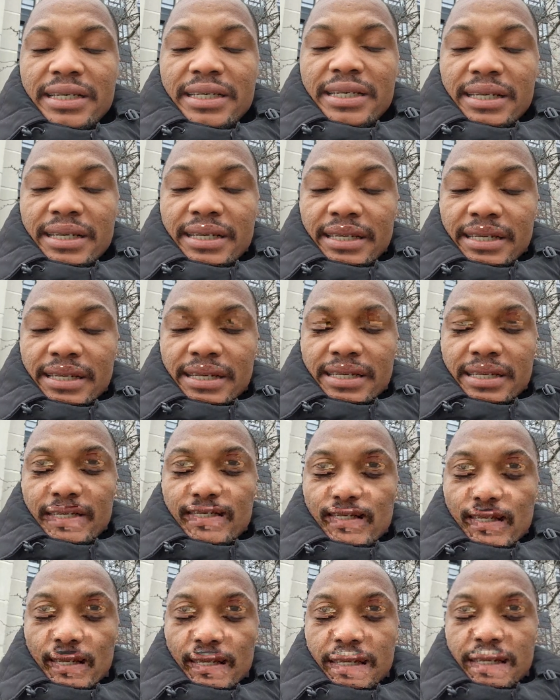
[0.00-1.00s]
skills
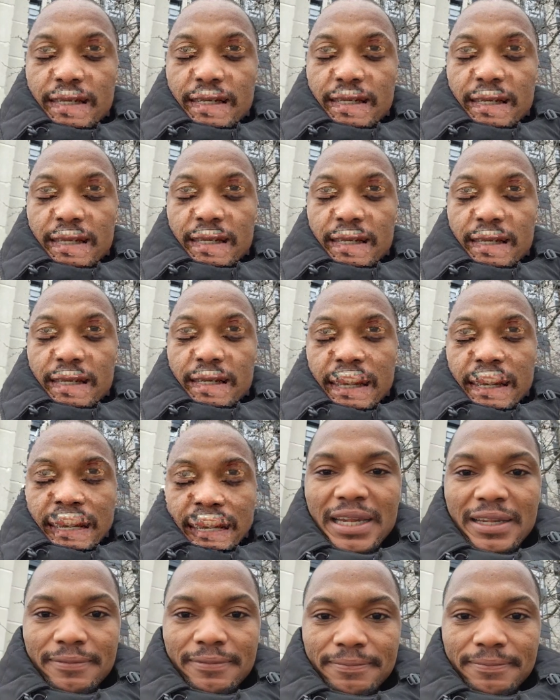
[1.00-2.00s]
in what? Speaking.